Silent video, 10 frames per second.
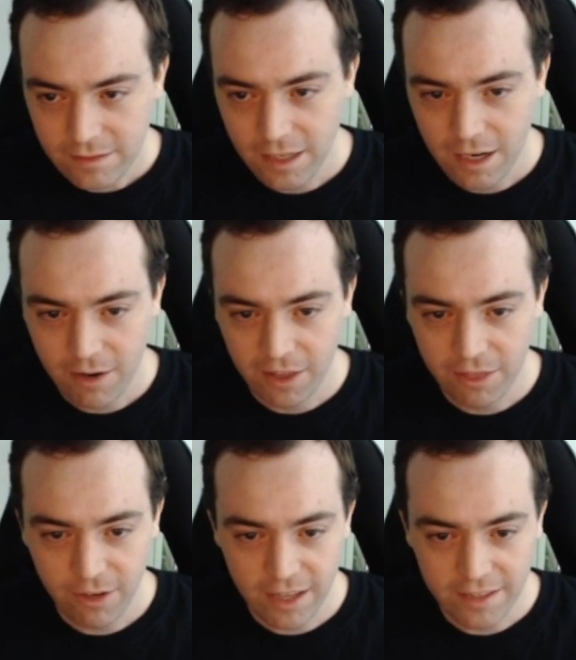Alright,
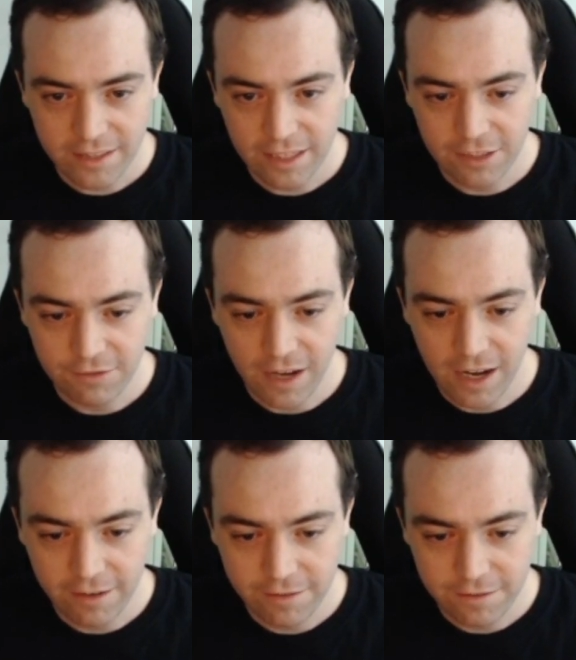3 death stage
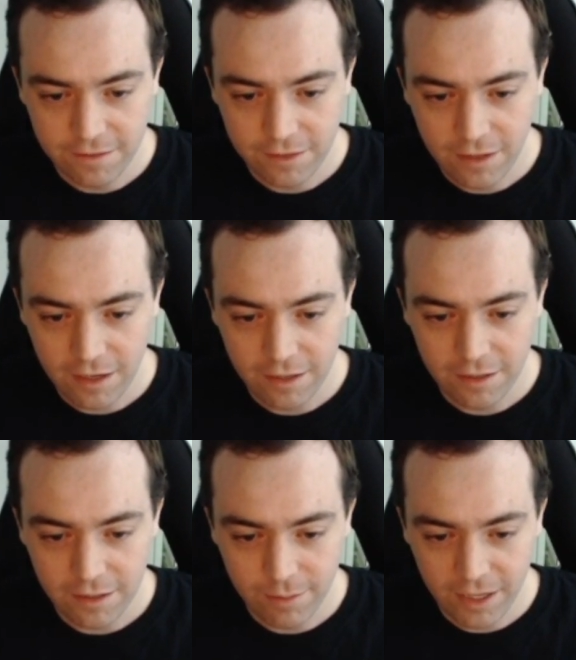5. Not
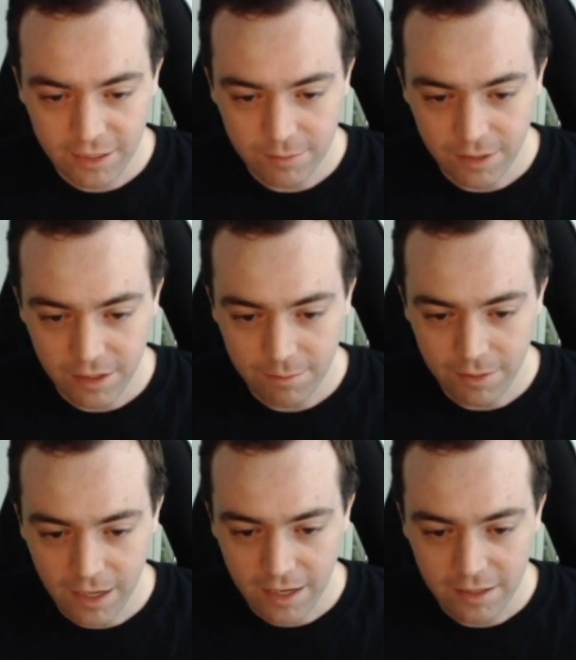the best, but not
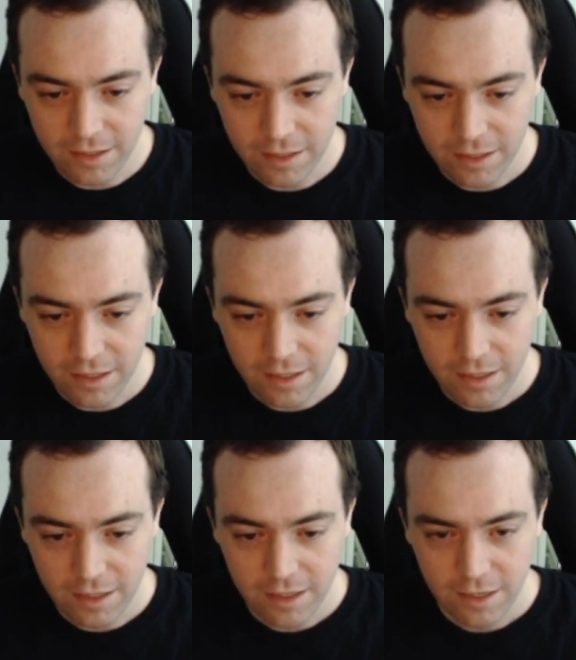bad.
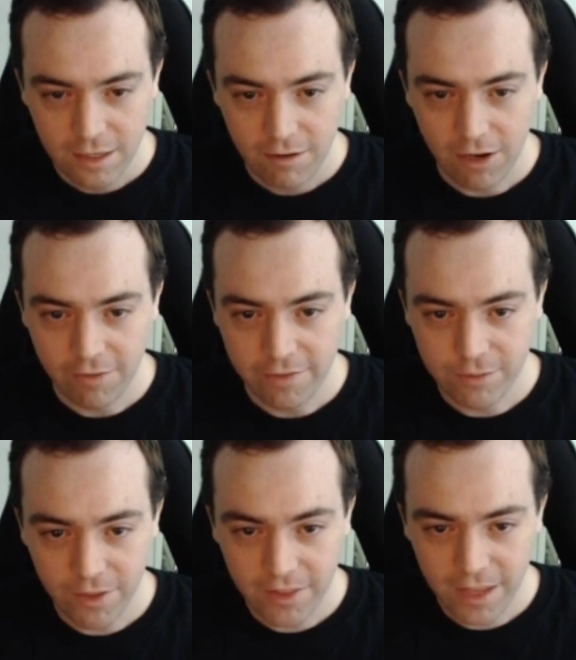Alright, if there's
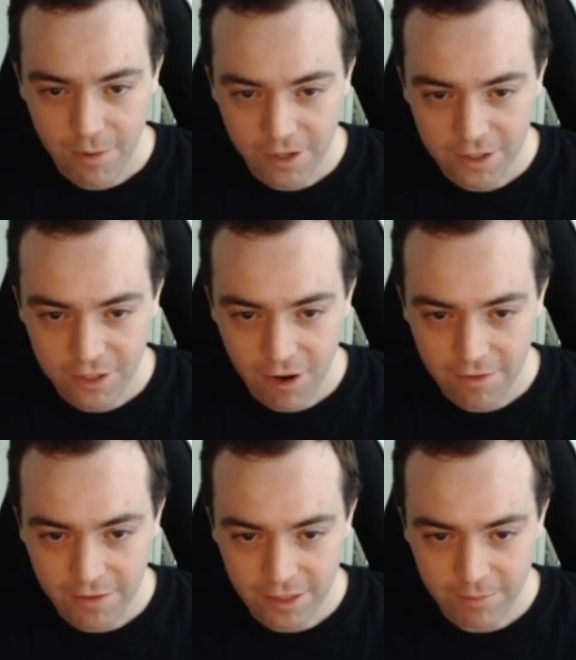one thing I wanted to show
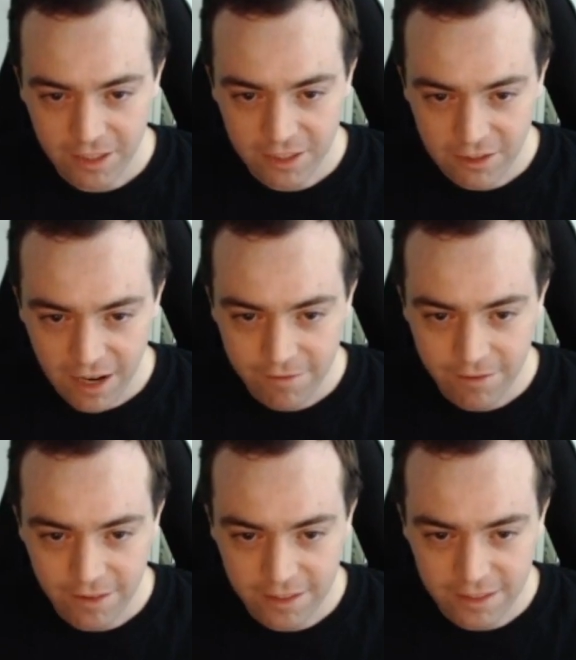off, it's my strat
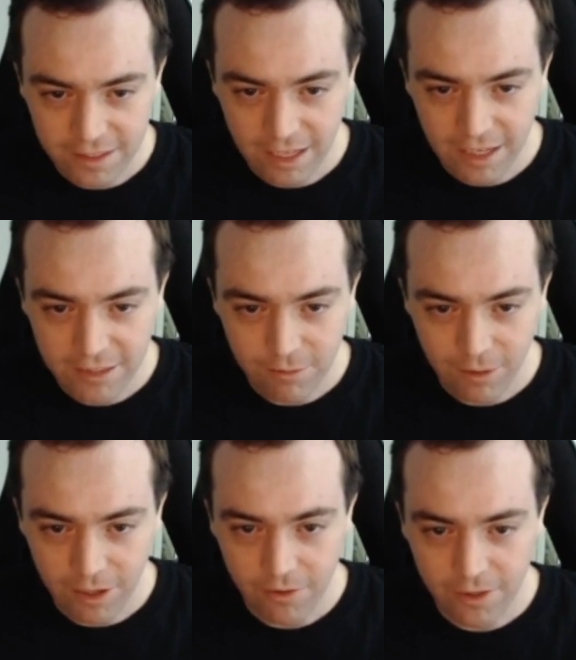for this stage. We're
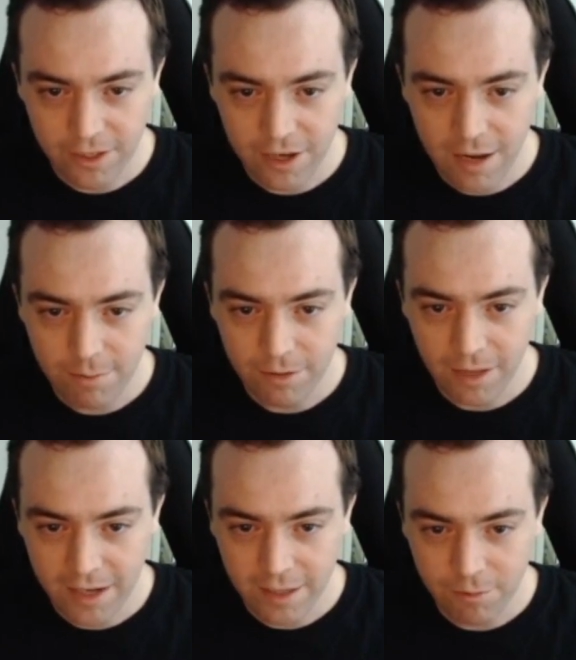going to go to the top,
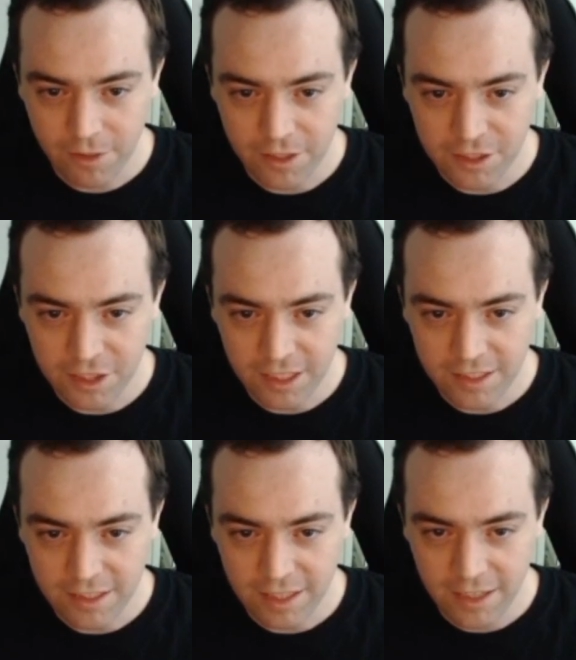line up with the G in
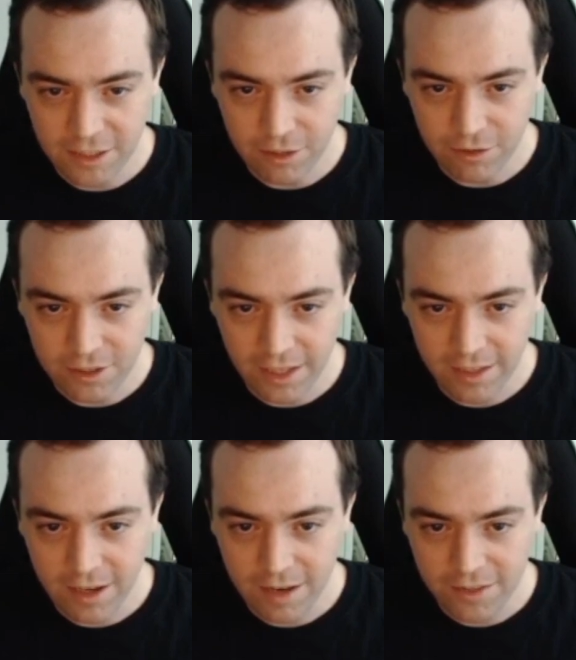stage, and go
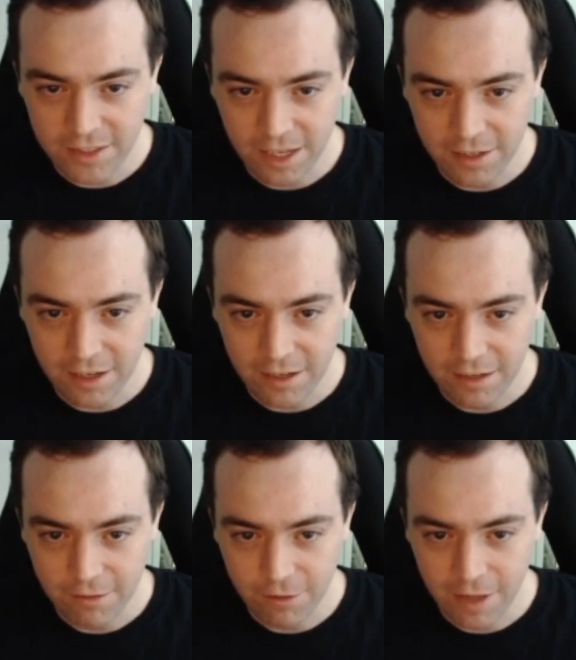slightly off center.
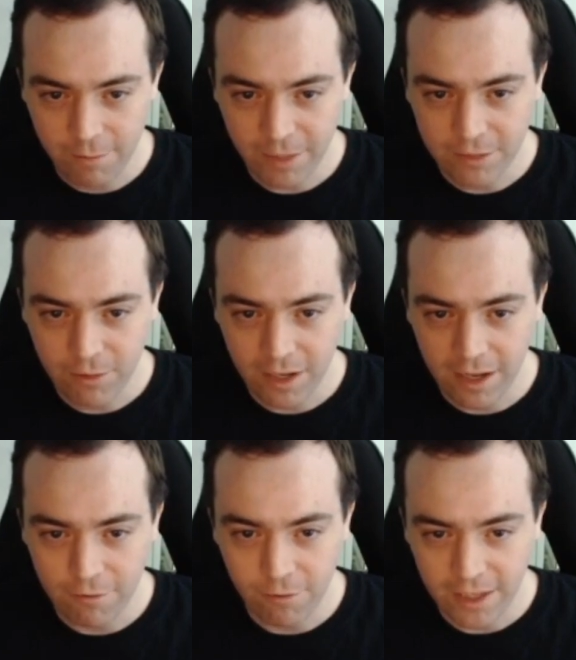That means we're going to
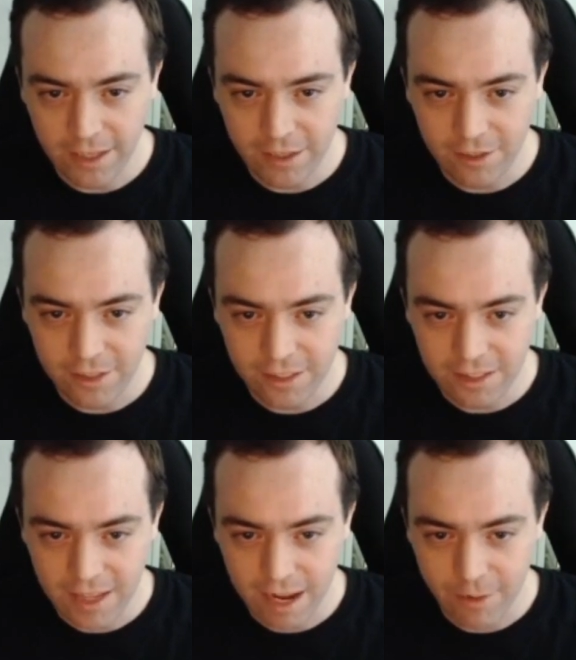get really close to this
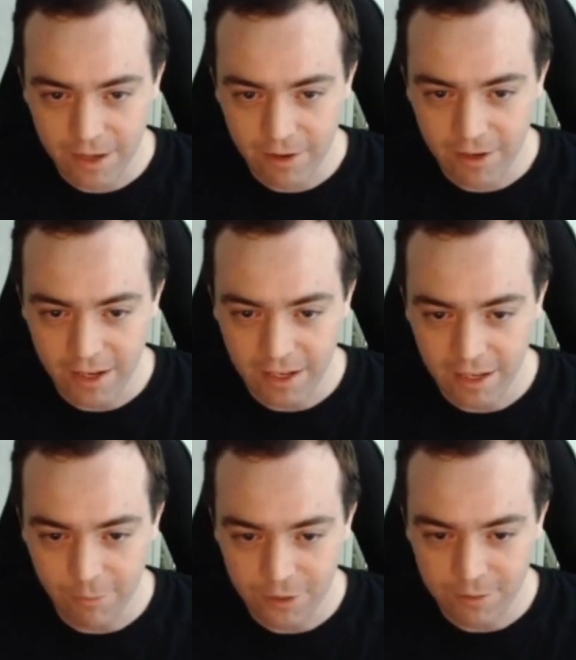guy without hitting
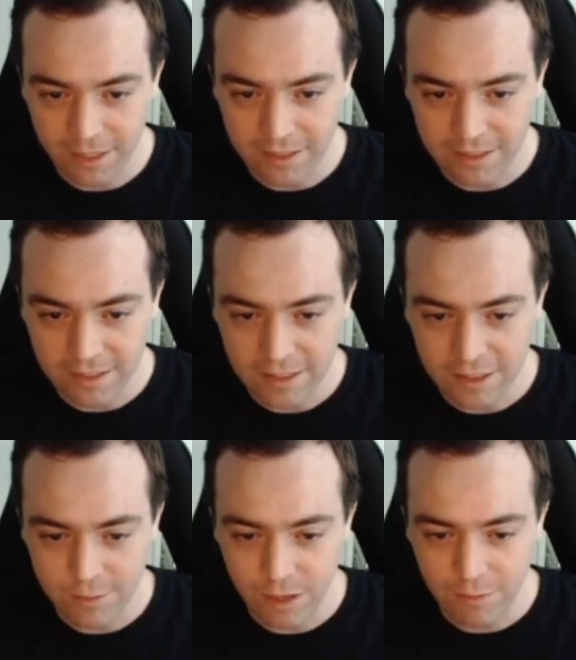him, which means he's going to
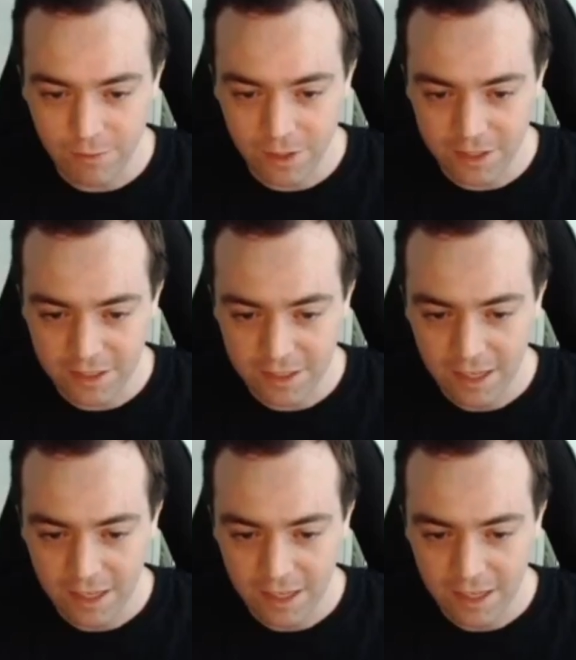spawn bullets